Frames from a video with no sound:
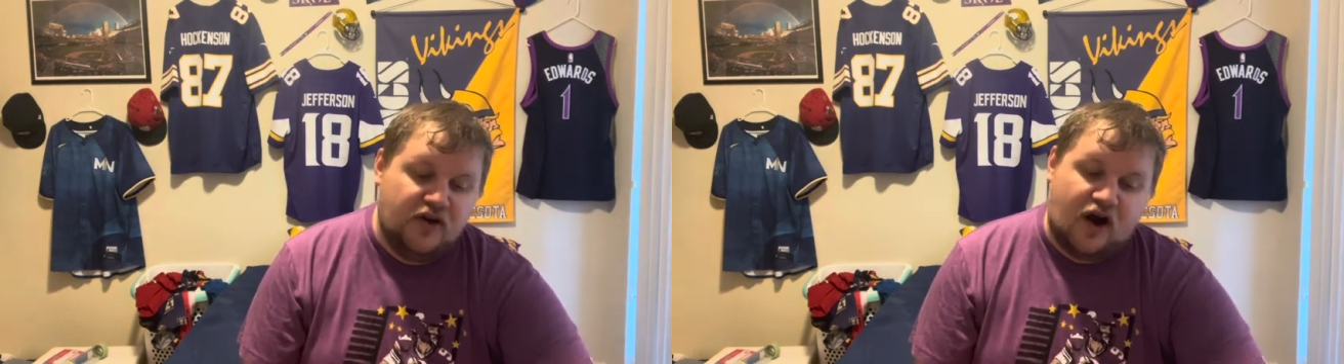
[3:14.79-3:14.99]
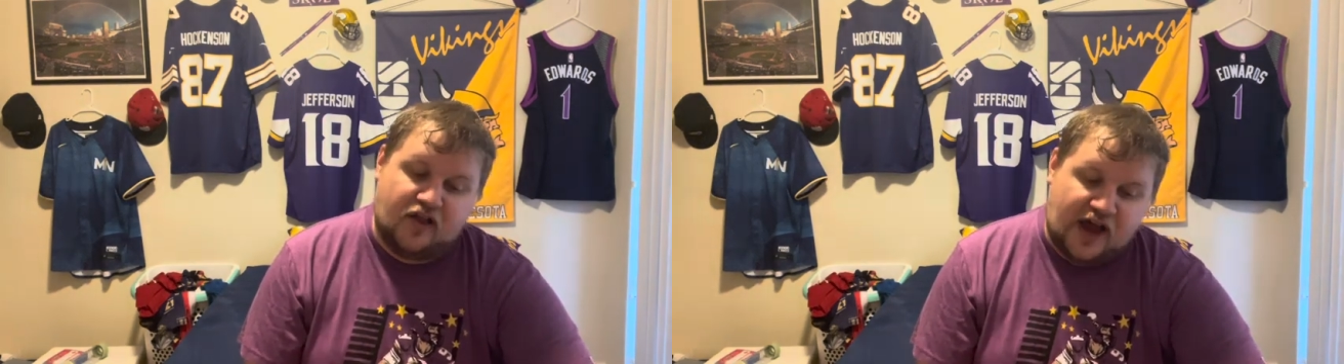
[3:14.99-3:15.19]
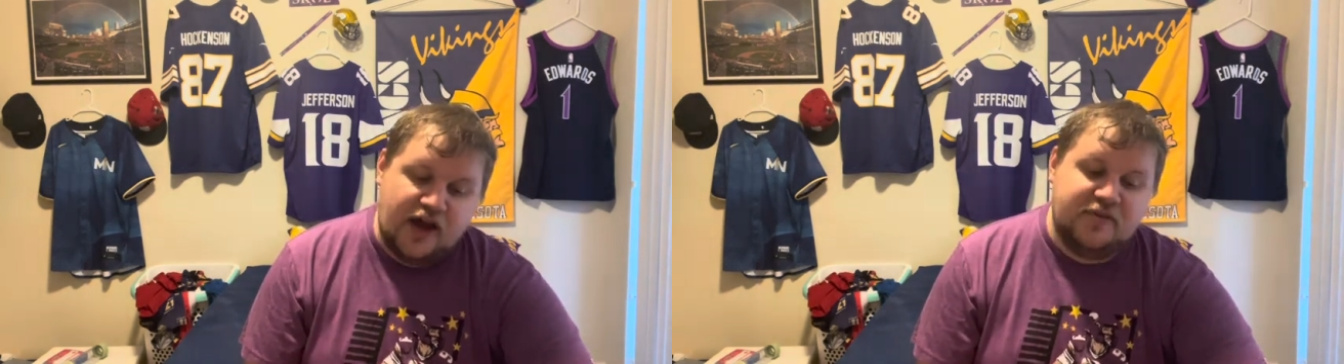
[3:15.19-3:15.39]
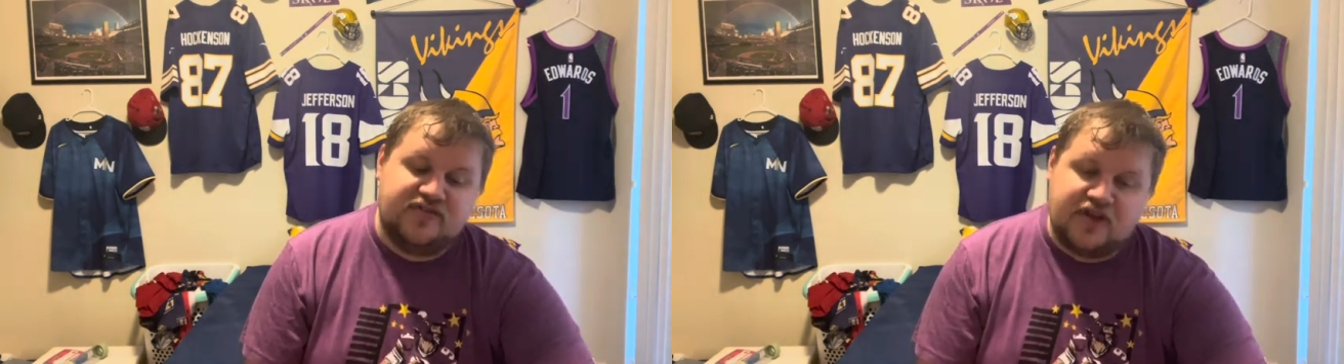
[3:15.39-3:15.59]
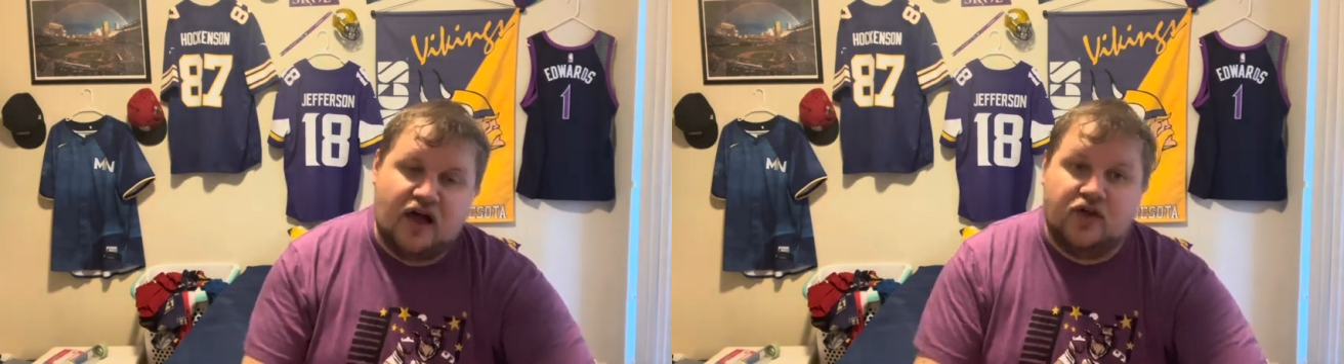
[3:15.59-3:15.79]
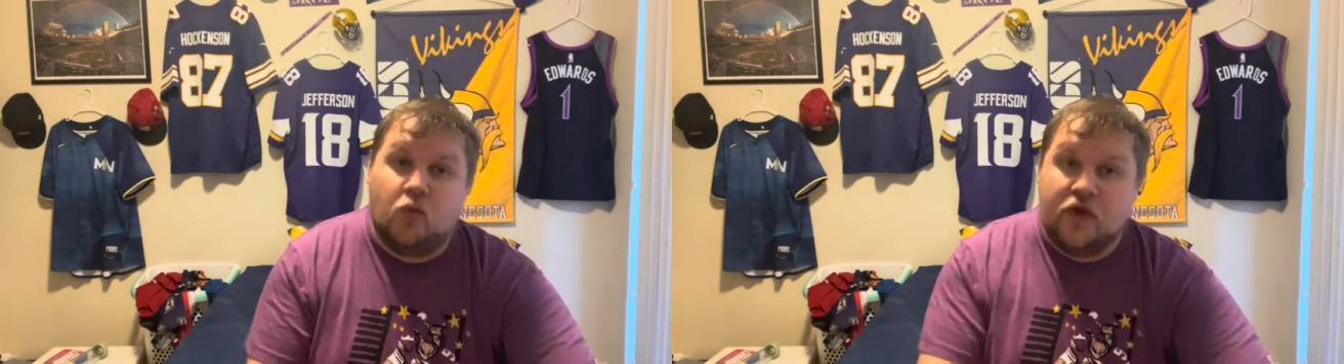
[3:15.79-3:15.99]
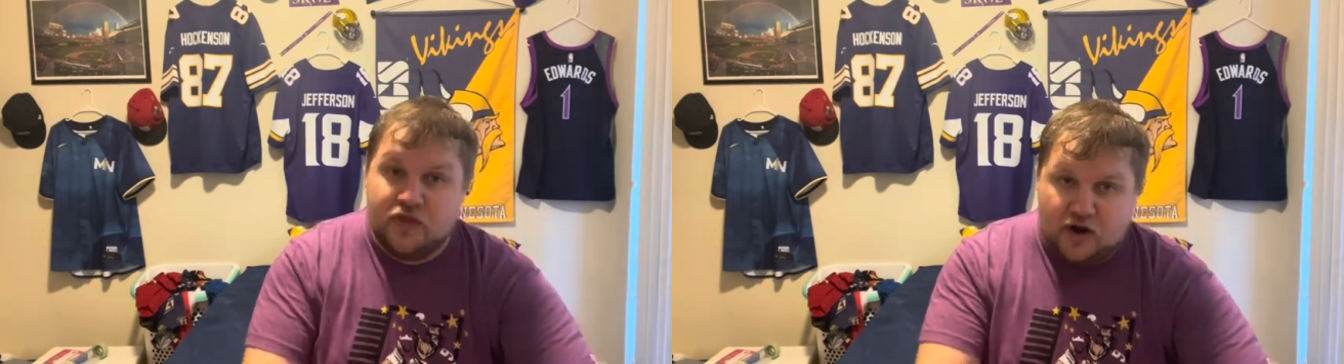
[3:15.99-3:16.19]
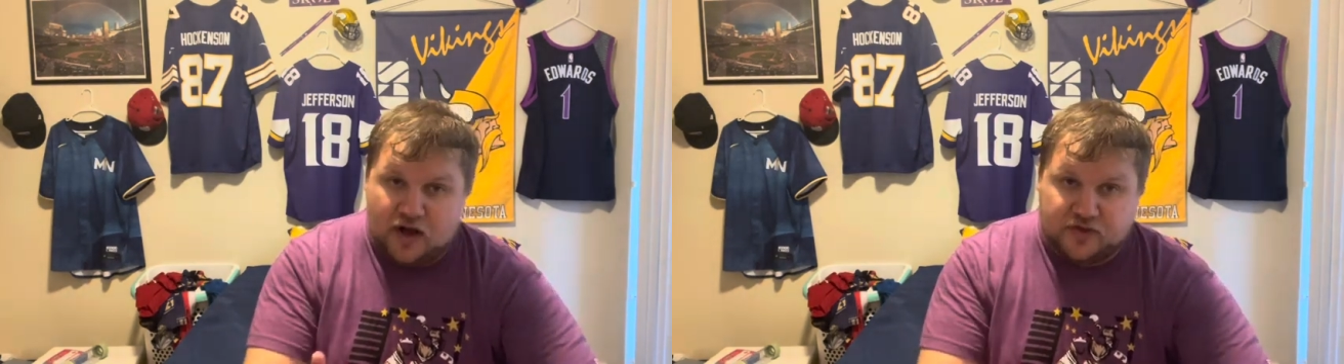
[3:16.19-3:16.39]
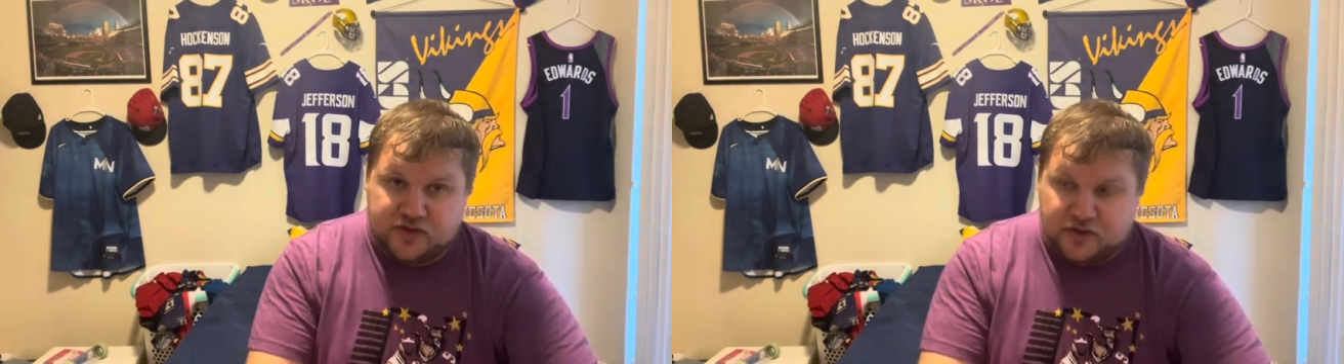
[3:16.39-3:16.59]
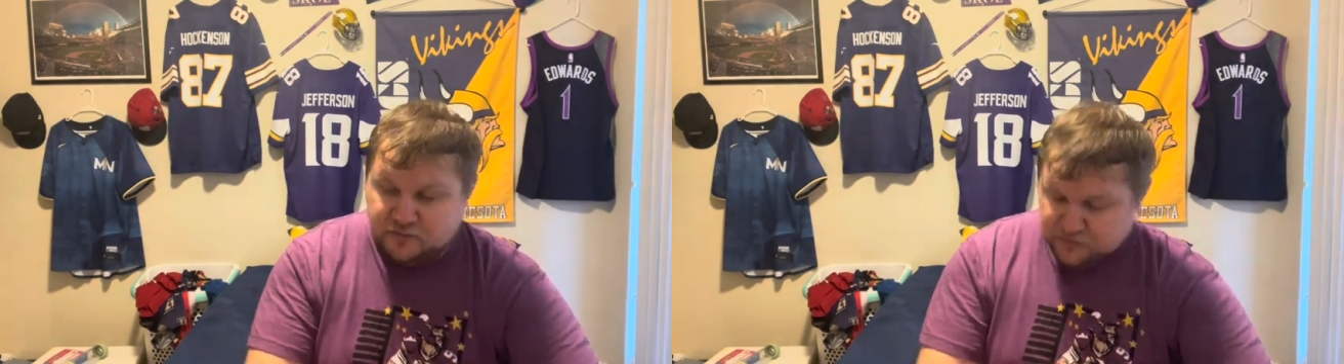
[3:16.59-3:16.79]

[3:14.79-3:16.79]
Our lineup is solid when they're healthy.